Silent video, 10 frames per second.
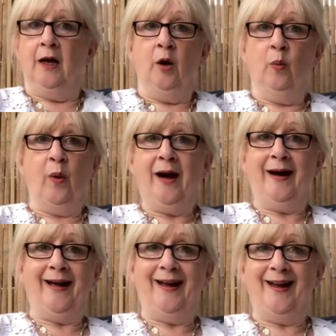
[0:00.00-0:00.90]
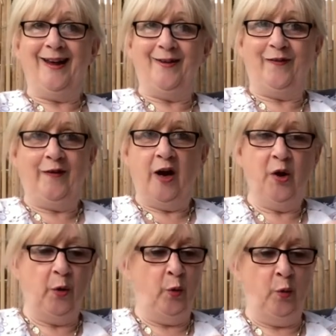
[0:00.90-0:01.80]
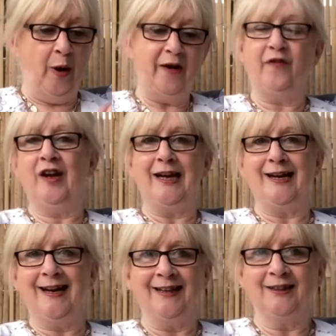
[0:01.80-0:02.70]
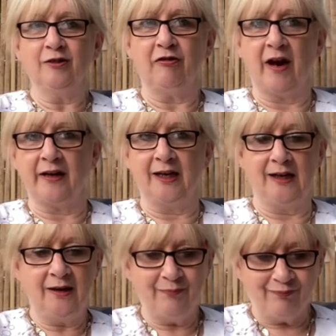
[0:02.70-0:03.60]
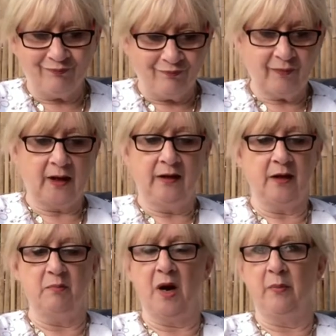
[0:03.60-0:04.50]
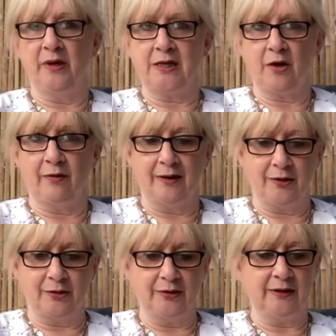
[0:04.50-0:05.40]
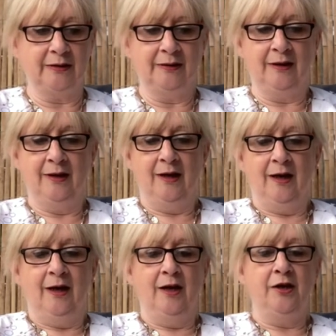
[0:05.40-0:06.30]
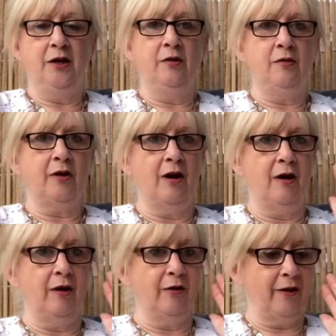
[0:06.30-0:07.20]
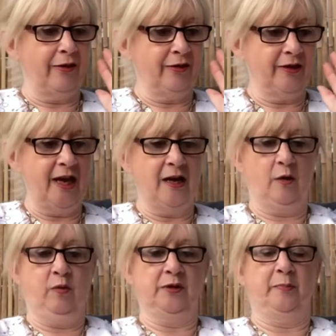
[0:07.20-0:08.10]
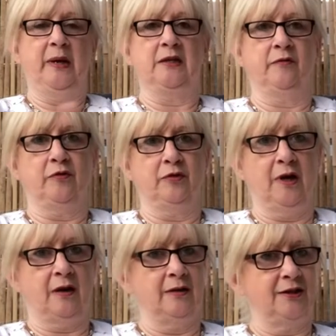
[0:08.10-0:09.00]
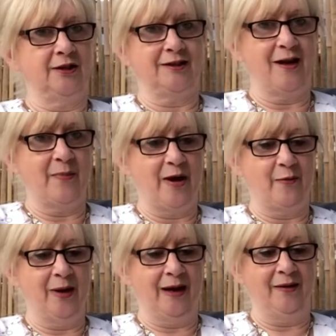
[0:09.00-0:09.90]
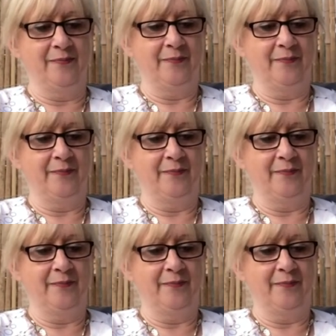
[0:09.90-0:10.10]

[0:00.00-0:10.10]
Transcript: Wife, wifey, cried he, the moment he got indoors. You can't think what a piece of good luck has just come our way.